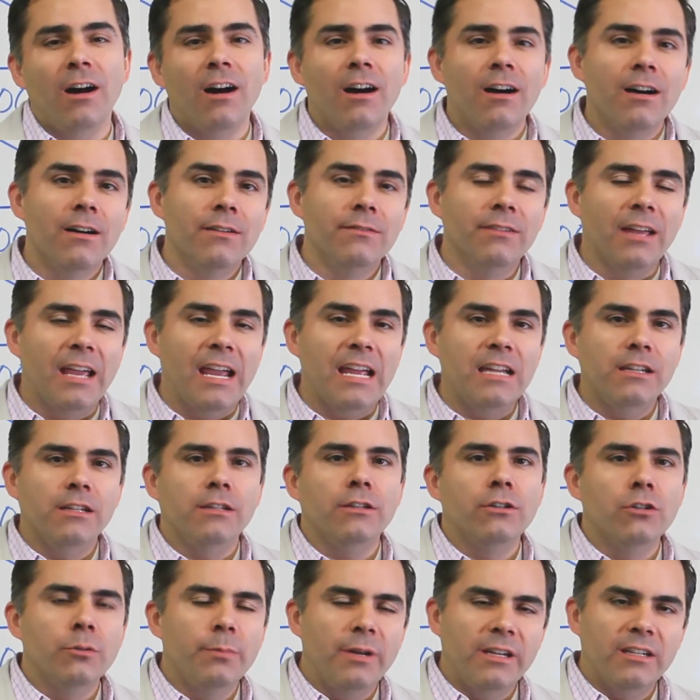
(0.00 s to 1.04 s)
of
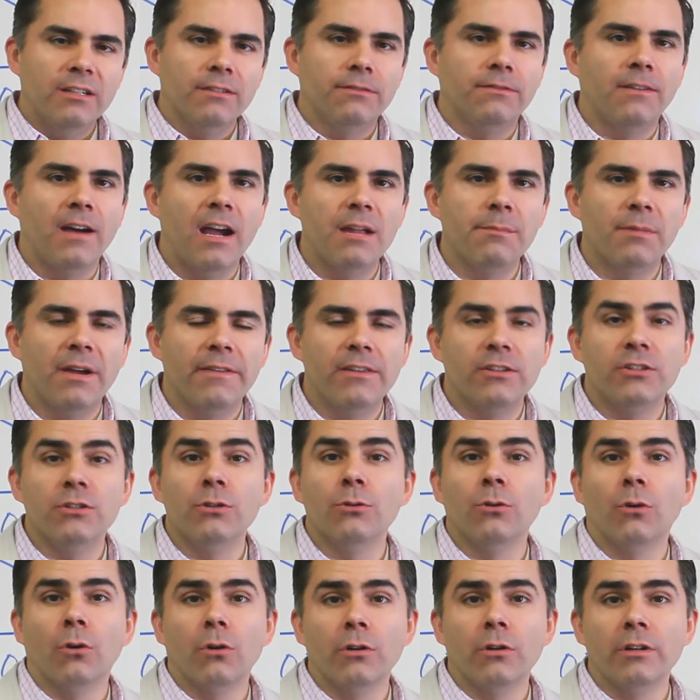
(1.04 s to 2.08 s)
ADU being defined by this
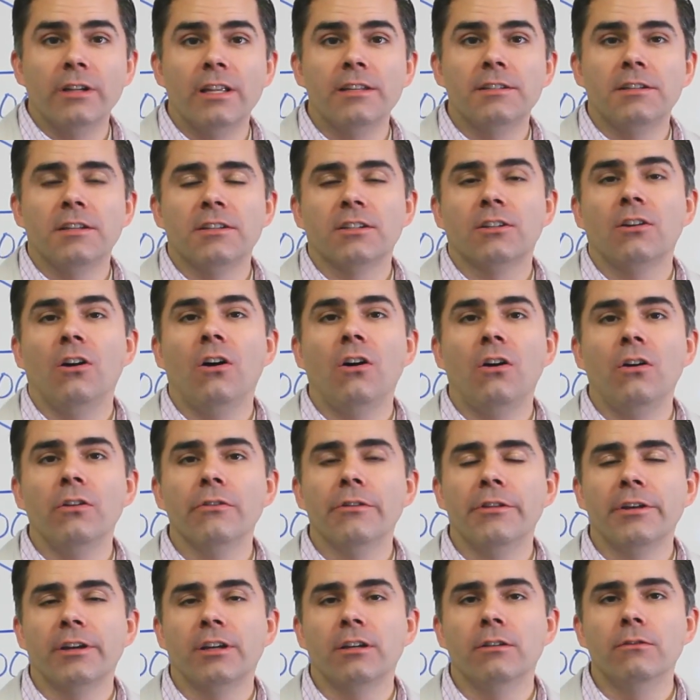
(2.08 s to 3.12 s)
new ordinance is called
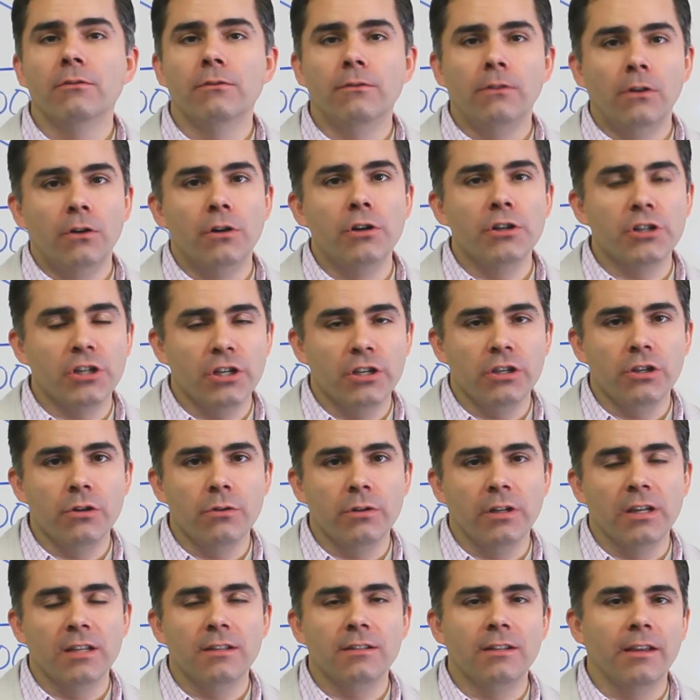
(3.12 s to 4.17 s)
the conversion
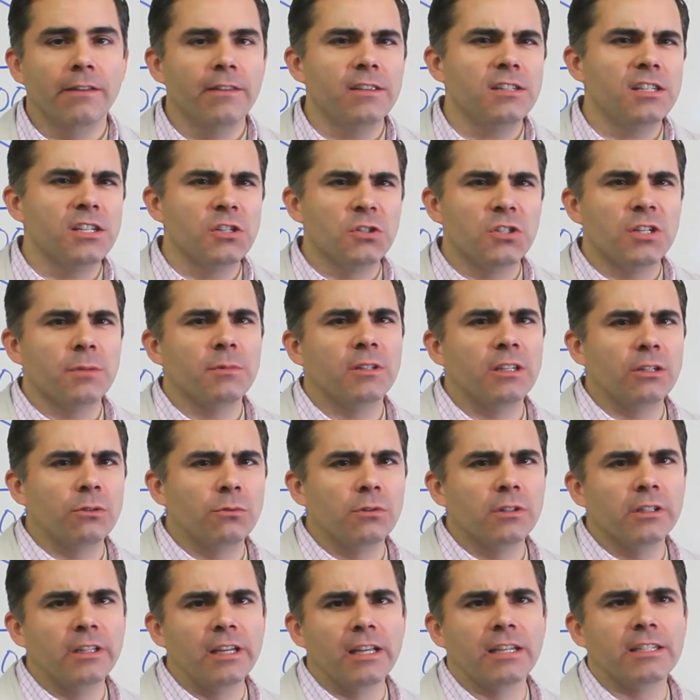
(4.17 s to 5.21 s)
unit. Now this is something
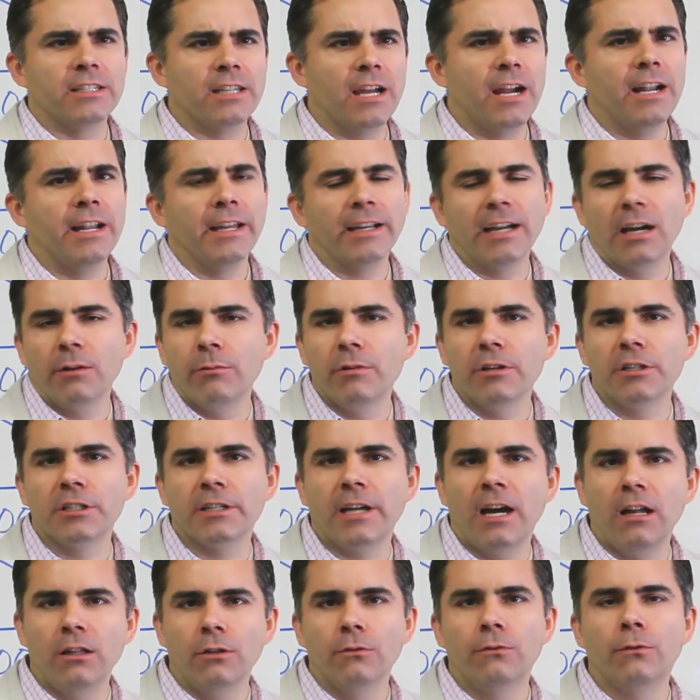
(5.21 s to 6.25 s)
really exciting. I wish
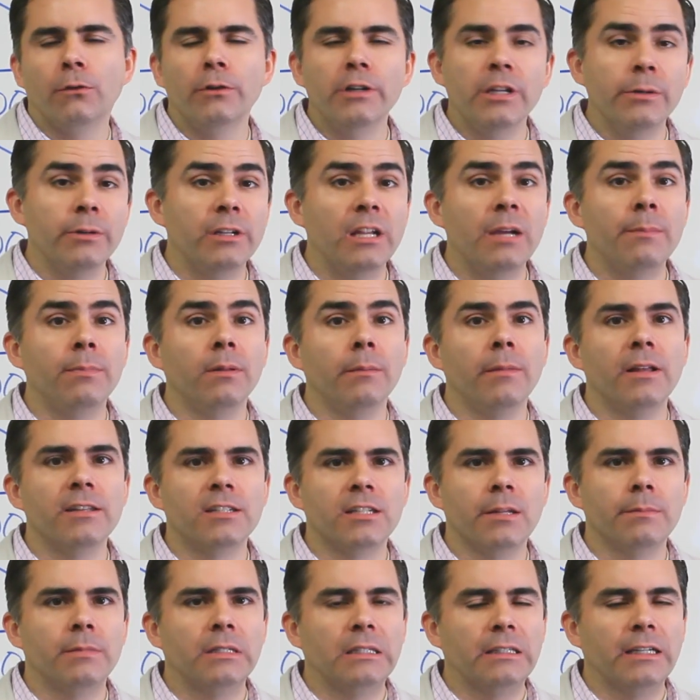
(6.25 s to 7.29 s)
California would implement
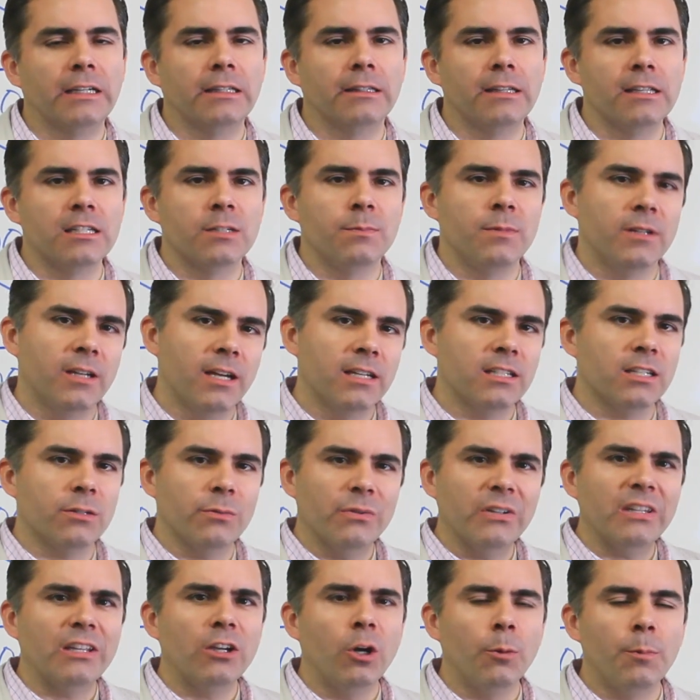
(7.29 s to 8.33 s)
something like this because it
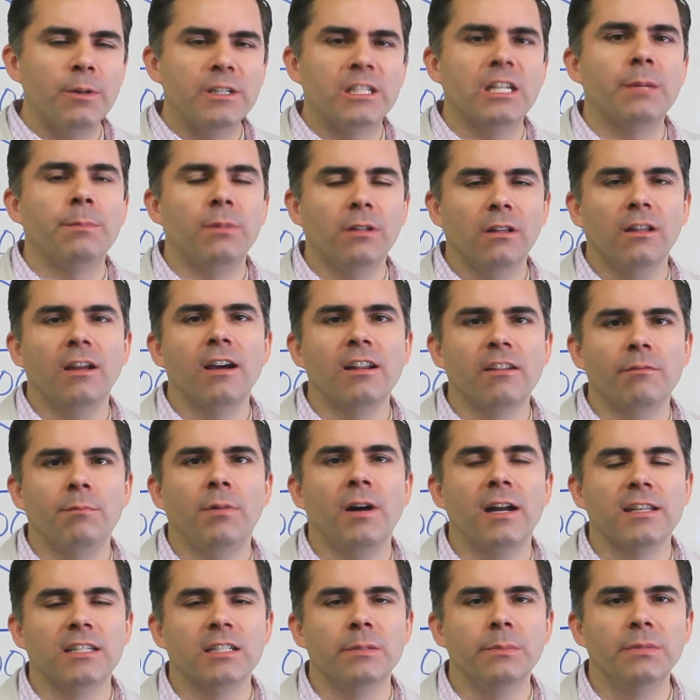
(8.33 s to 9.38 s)
really opens up a lot of
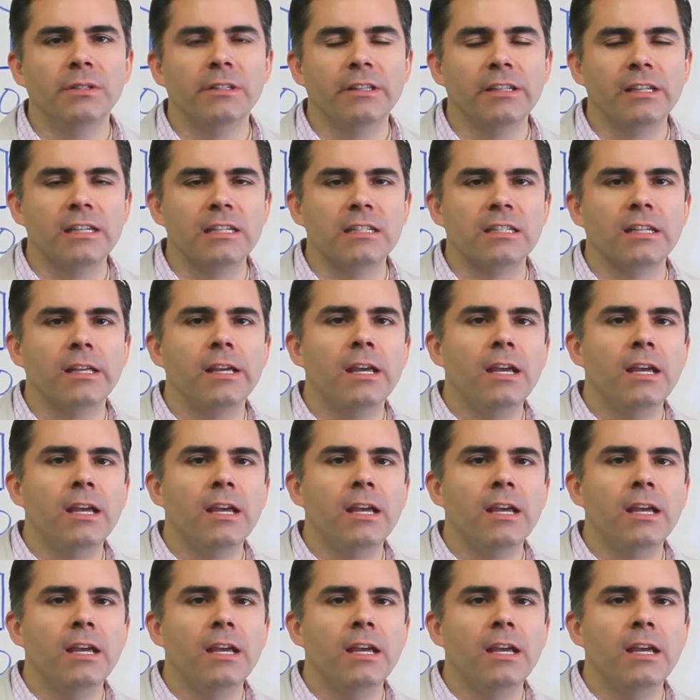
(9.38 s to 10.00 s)
possibilities.